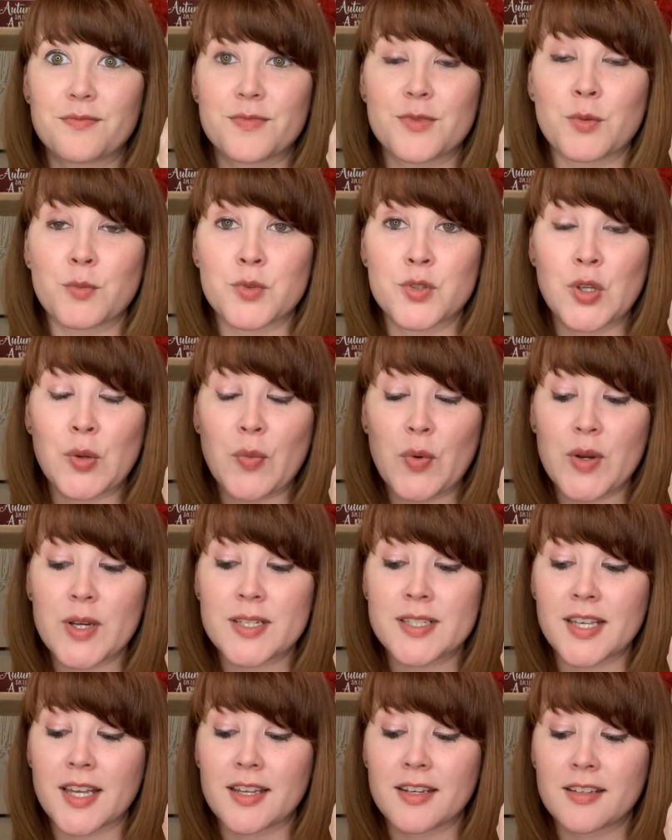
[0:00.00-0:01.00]
I'm super
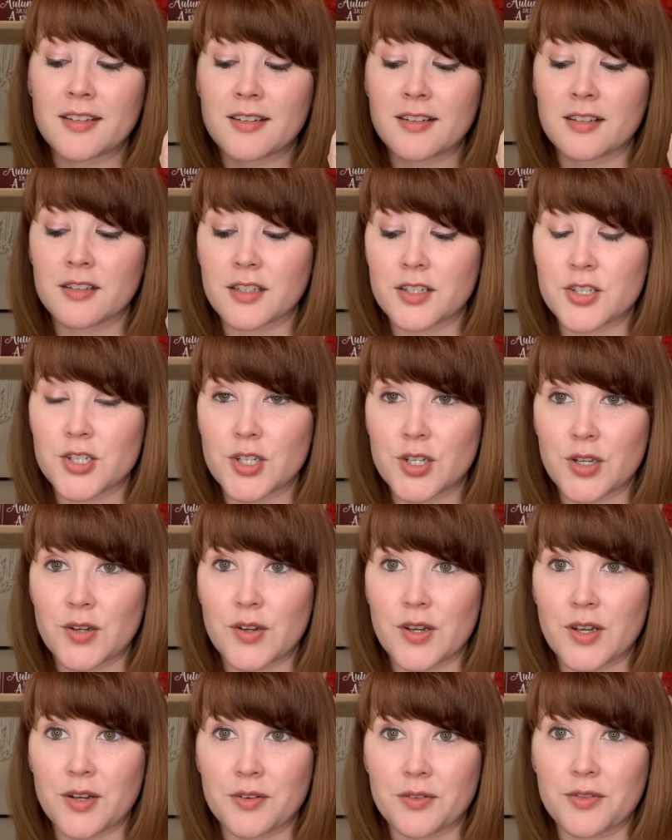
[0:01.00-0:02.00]
excited. I'll let you know
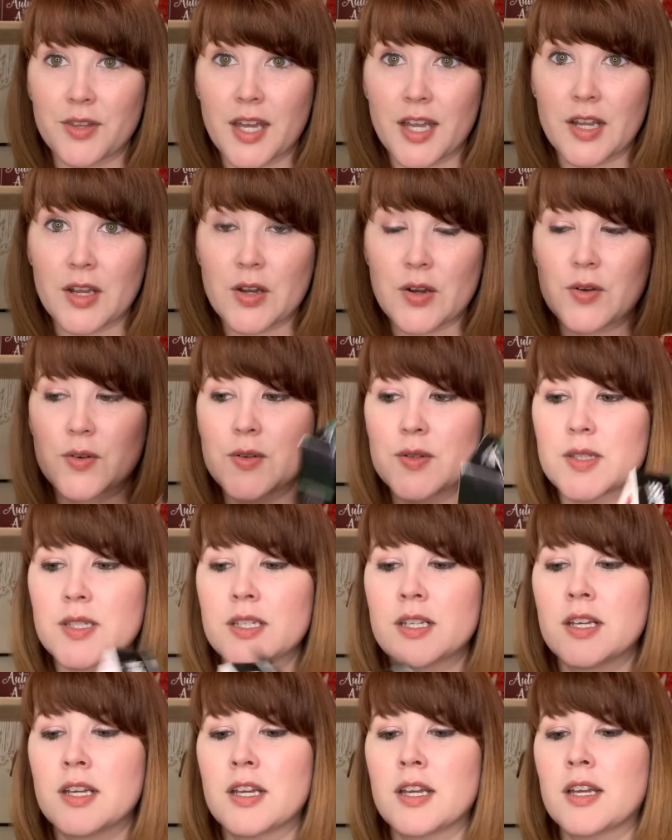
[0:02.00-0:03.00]
how that
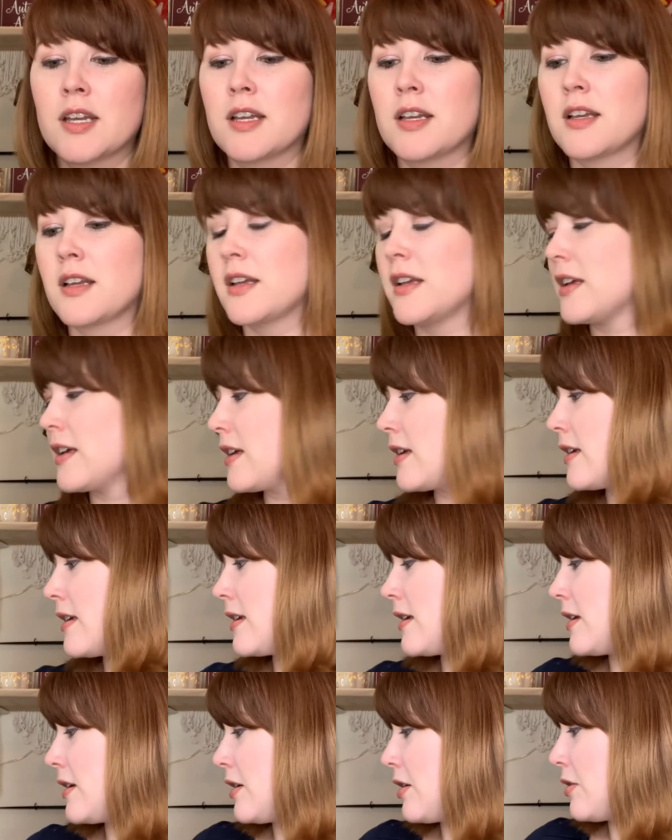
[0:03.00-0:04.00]
goes.
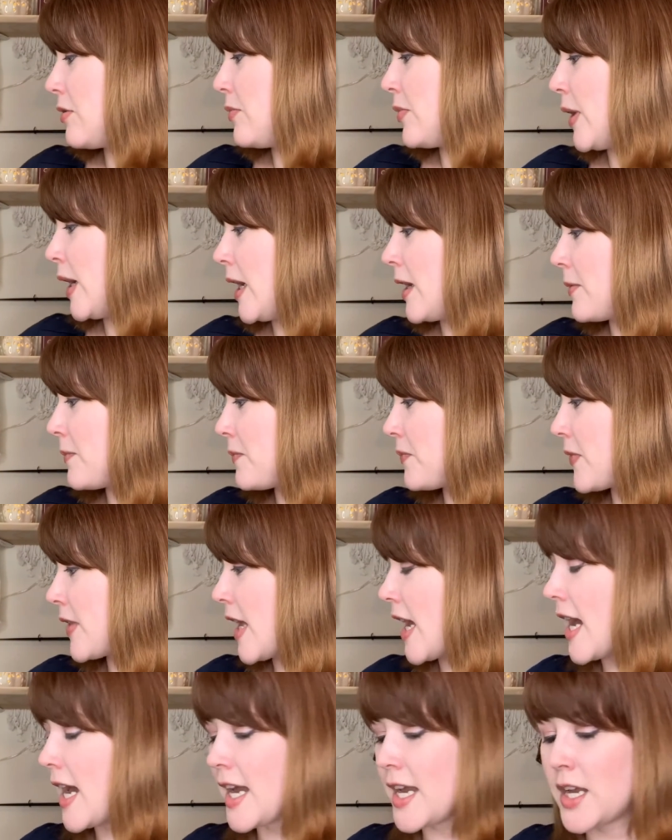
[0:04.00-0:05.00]
But
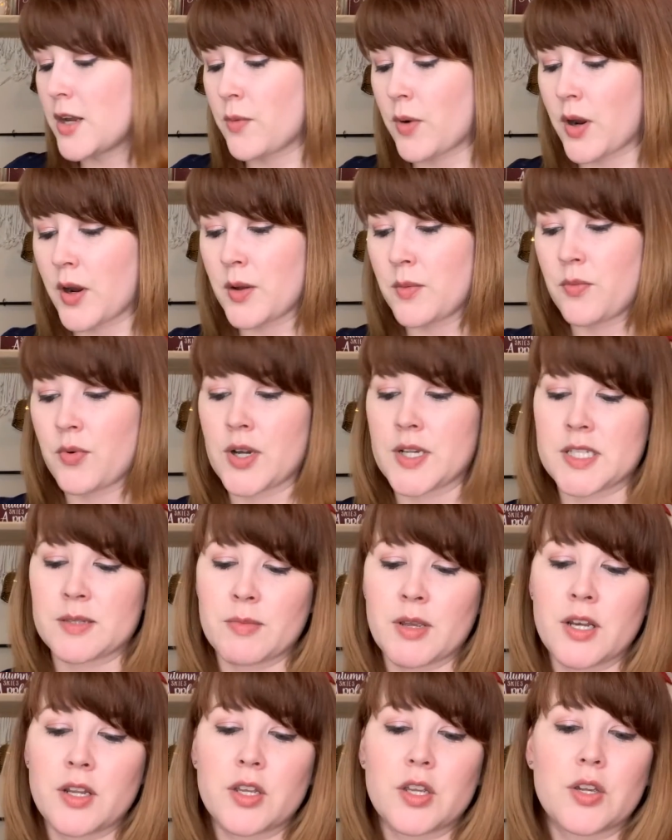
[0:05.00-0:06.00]
I wear Impress
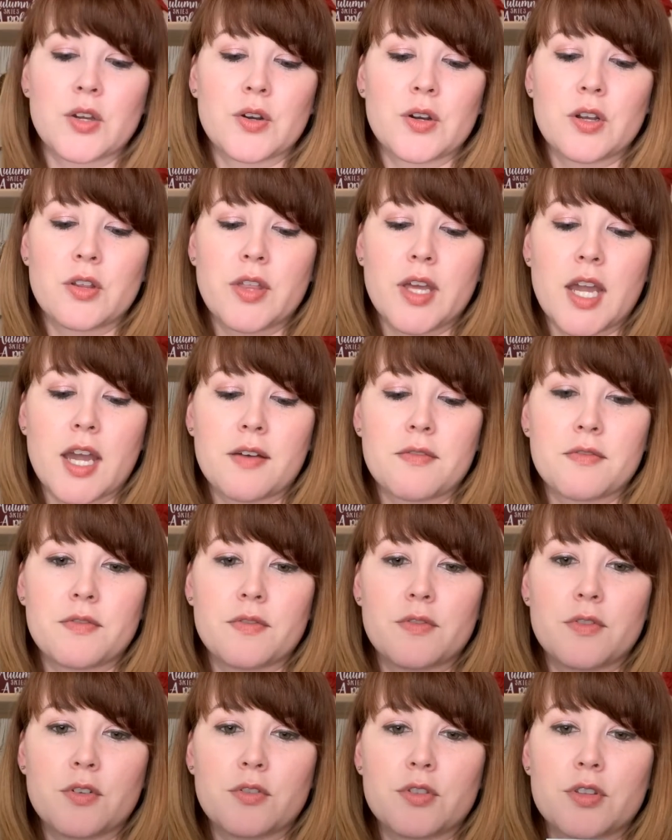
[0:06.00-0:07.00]
Manicure. They have
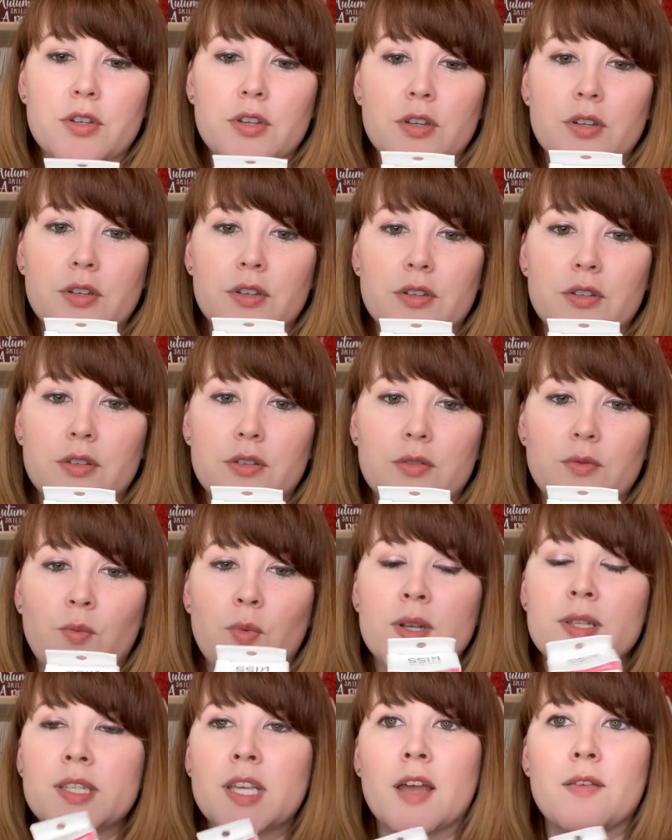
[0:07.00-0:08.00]
the
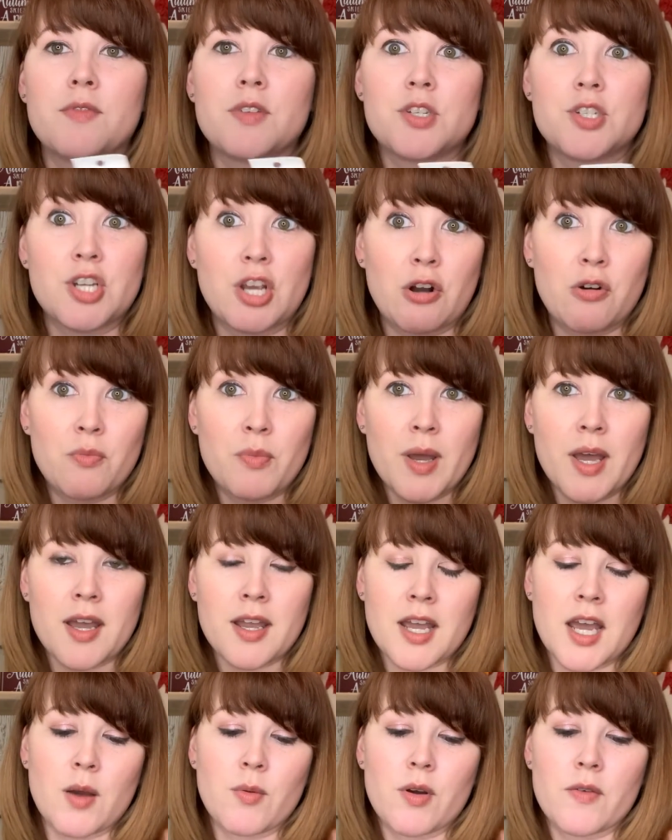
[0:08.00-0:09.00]
ones that have the gel
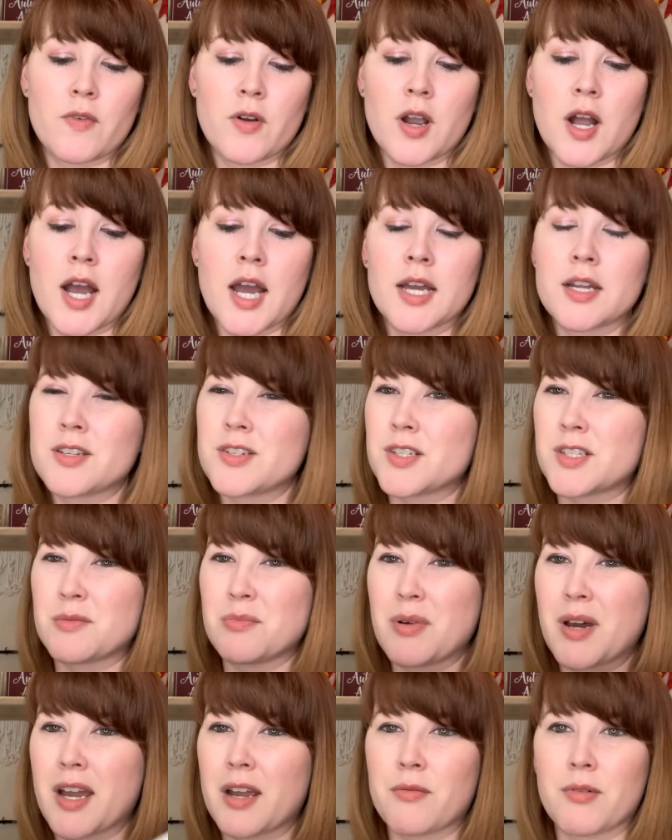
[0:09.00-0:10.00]
back. However, I just
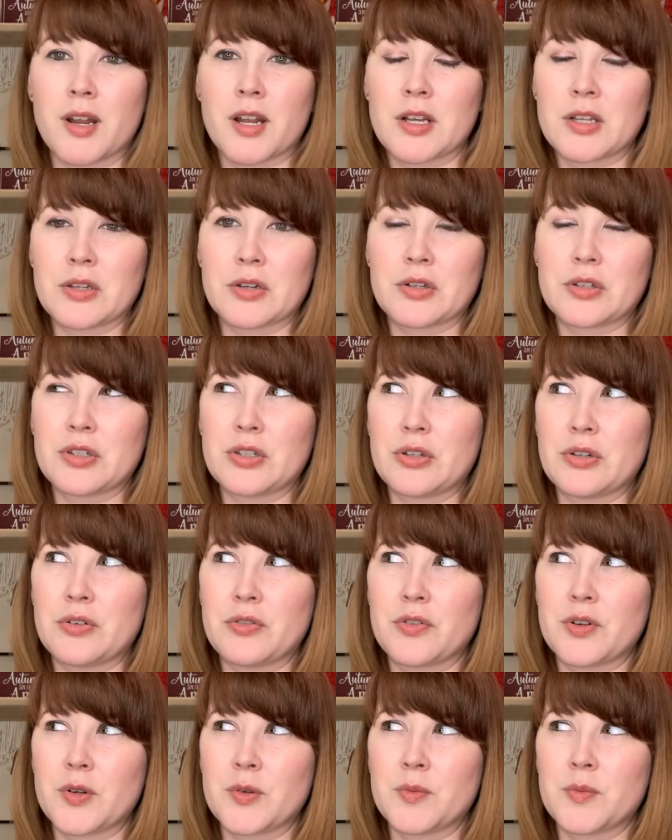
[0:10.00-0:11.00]
buy regular glue
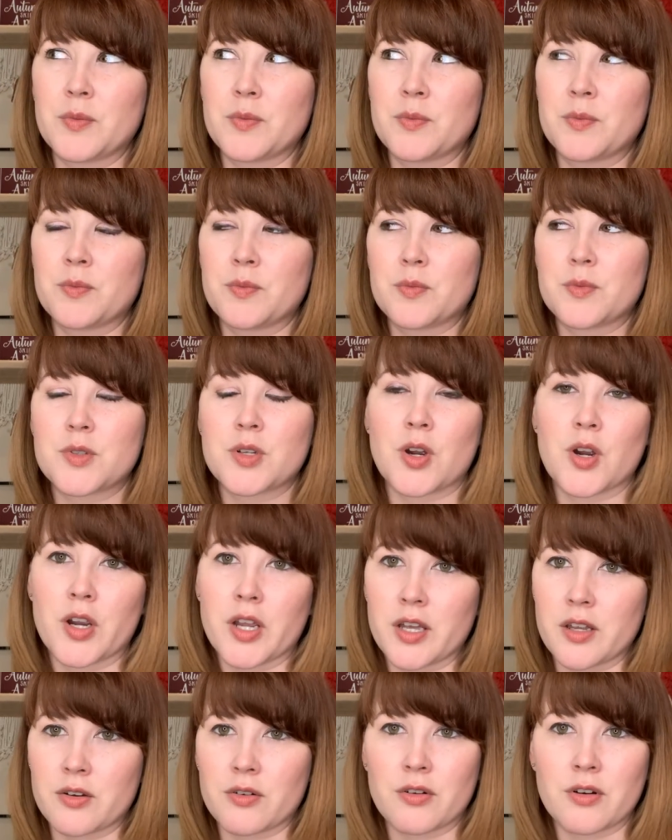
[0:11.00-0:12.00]
from
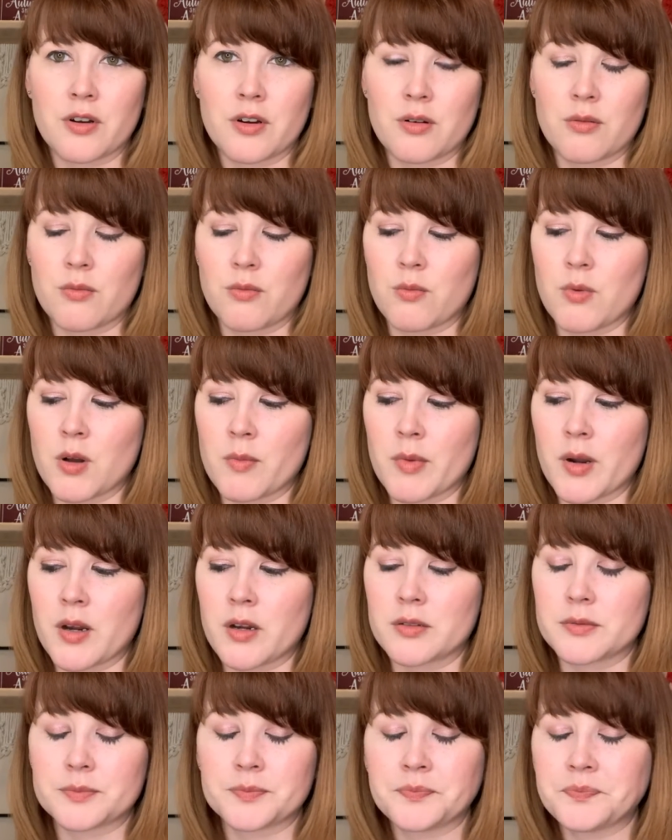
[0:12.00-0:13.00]
Target or
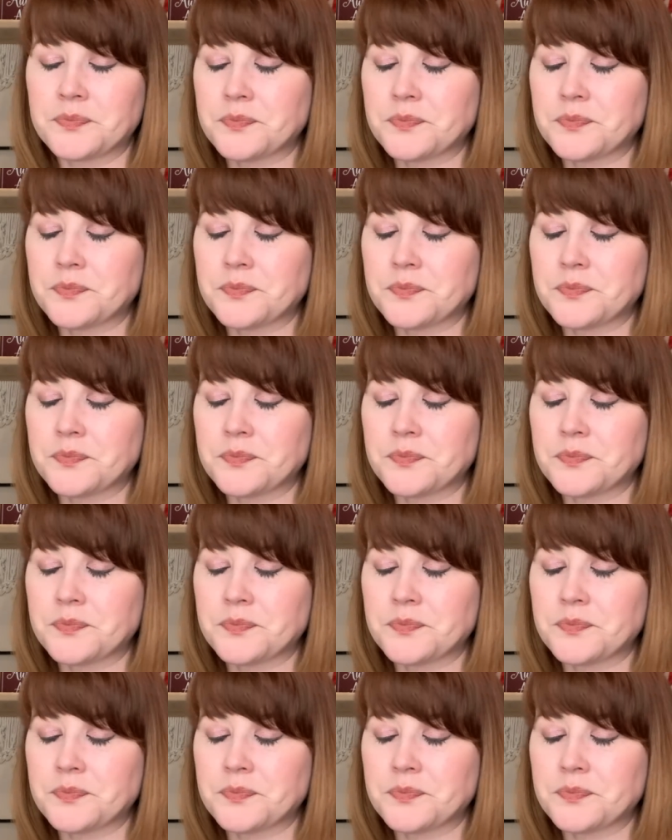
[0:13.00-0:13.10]
Walmart